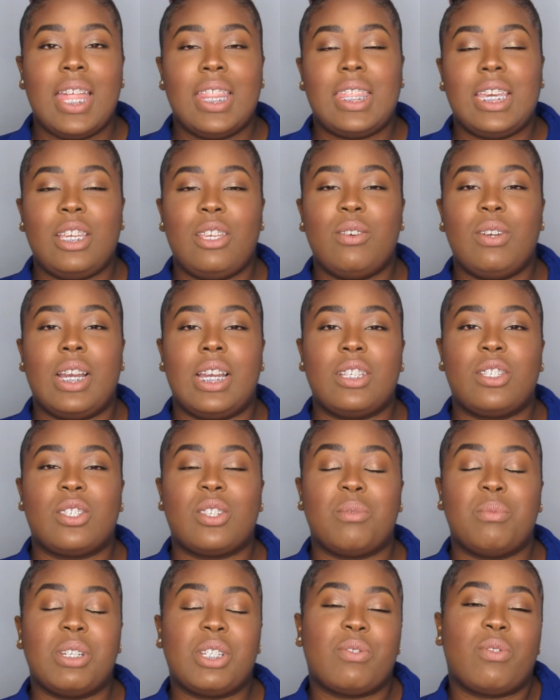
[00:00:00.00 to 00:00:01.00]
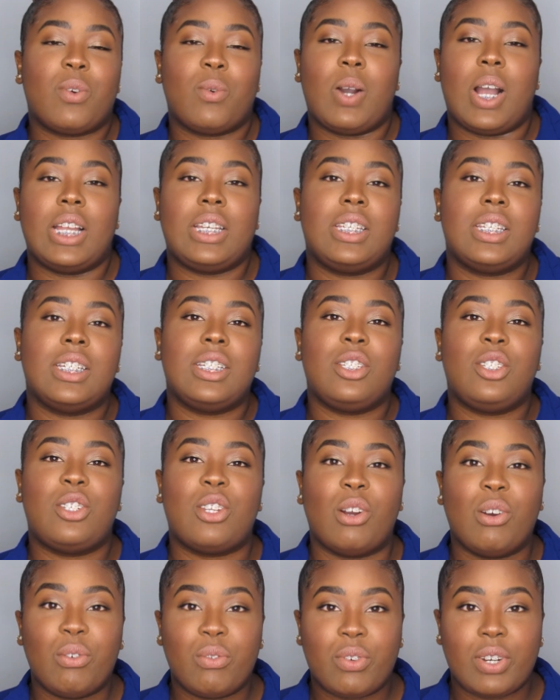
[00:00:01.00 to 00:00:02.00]
Thank you guys so much for watching.
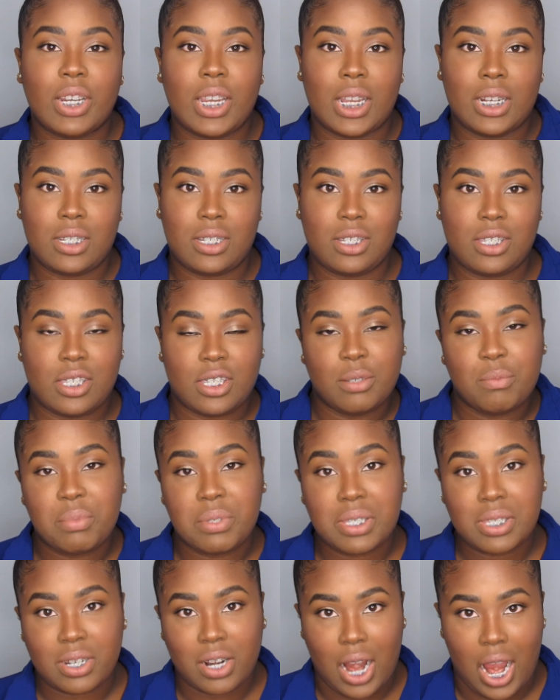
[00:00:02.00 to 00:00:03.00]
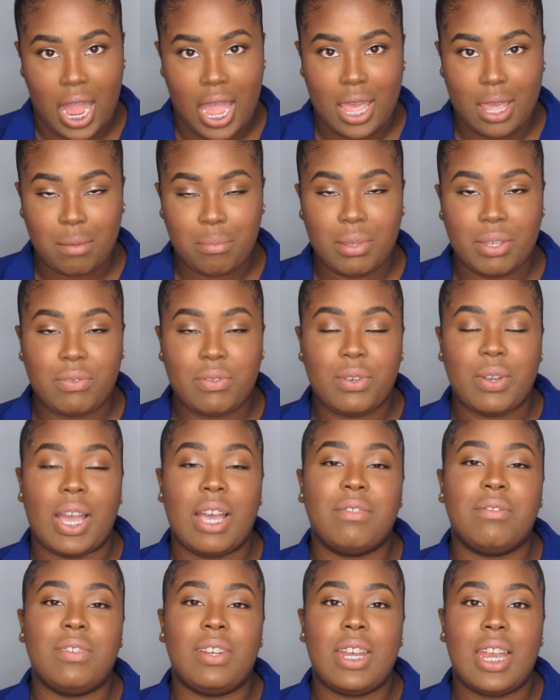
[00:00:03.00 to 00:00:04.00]
Don't forget to subscribe if you
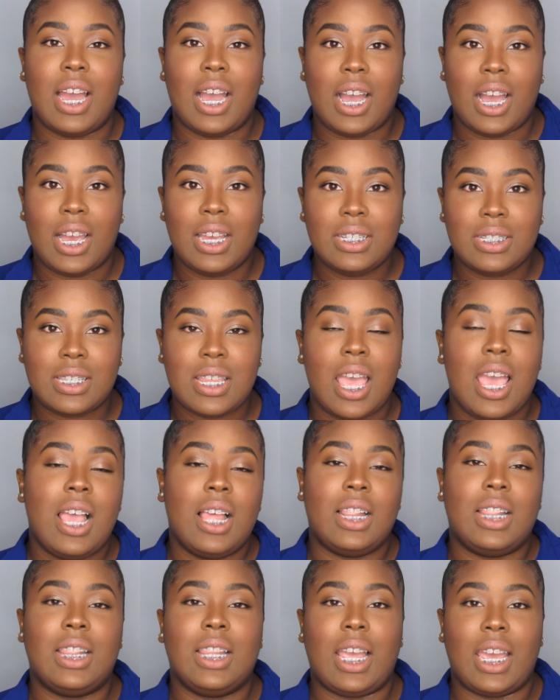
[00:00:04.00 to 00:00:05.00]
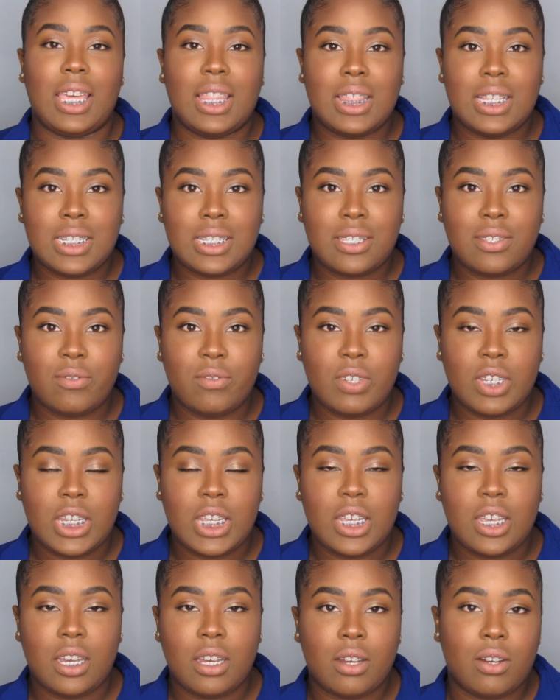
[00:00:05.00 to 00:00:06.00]
have not. Like this
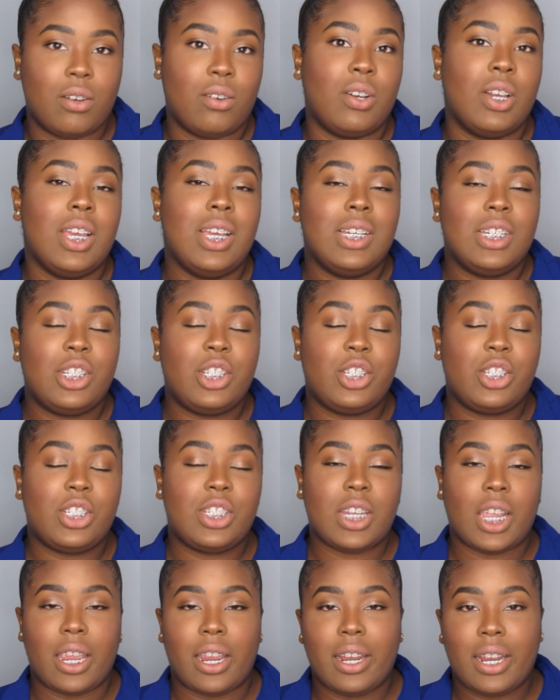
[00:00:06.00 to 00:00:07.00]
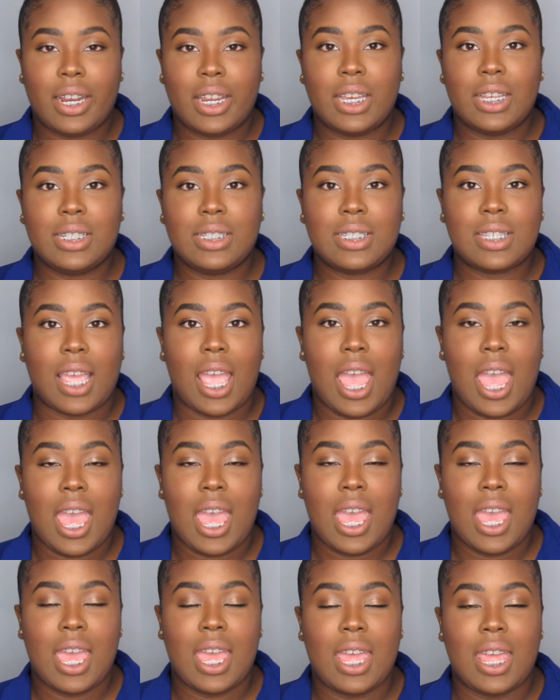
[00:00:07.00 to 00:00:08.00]
video, share it,
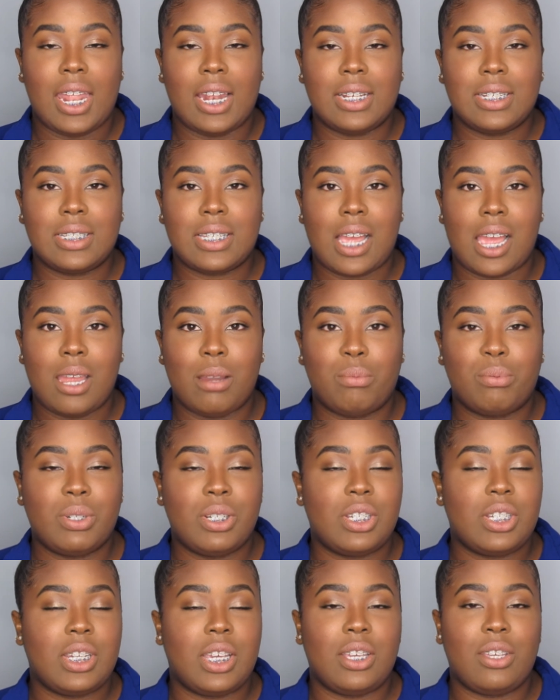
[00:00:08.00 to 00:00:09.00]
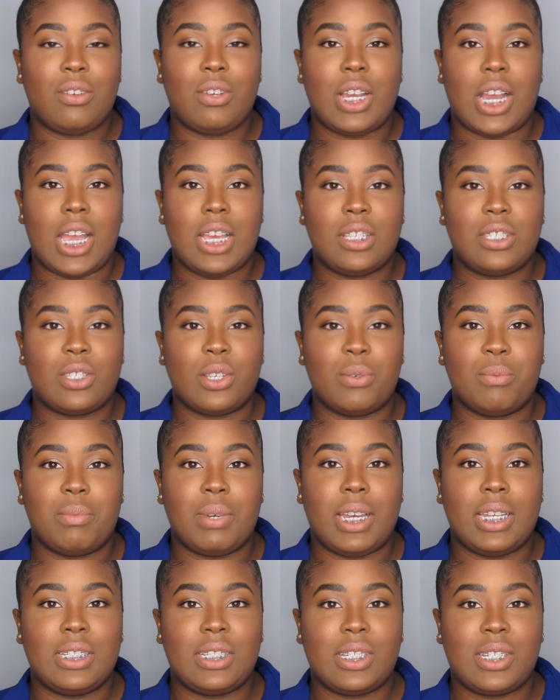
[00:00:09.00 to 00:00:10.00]
and I appreciate you guys so
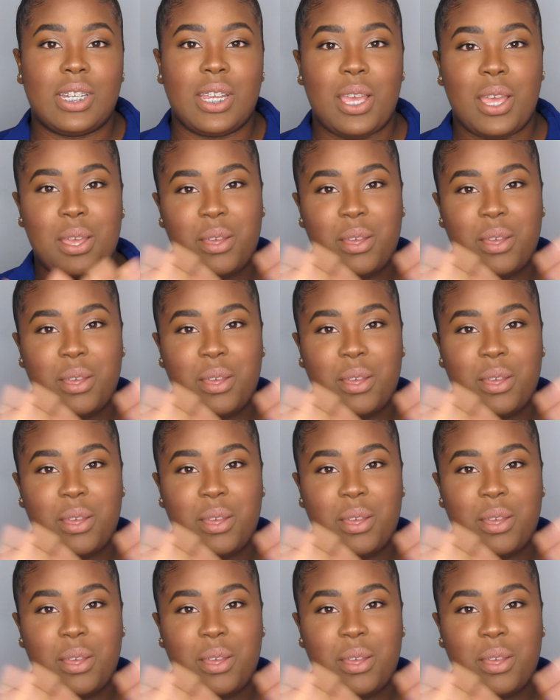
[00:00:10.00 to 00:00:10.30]
much.